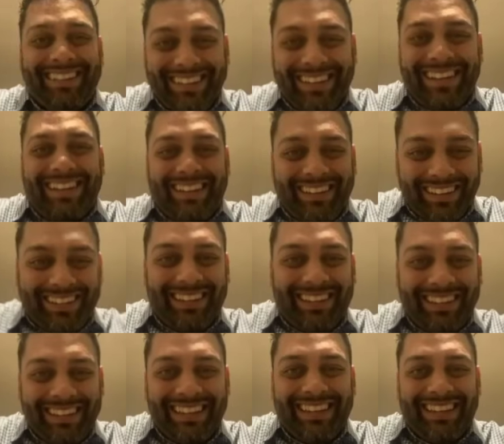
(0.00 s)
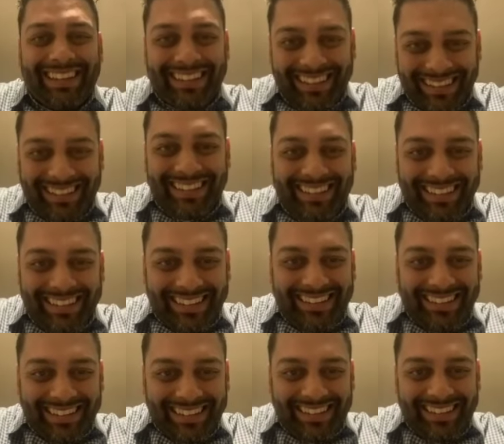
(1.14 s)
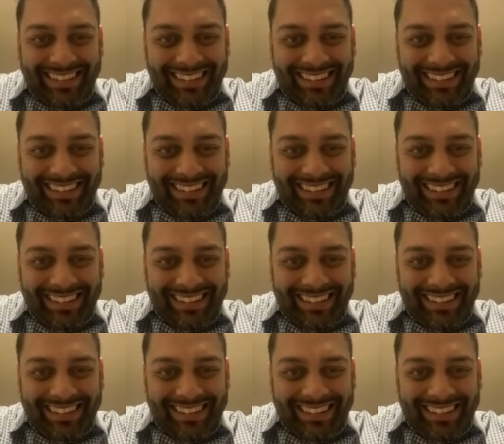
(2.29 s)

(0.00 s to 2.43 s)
it's too early to have Daniel Henrik?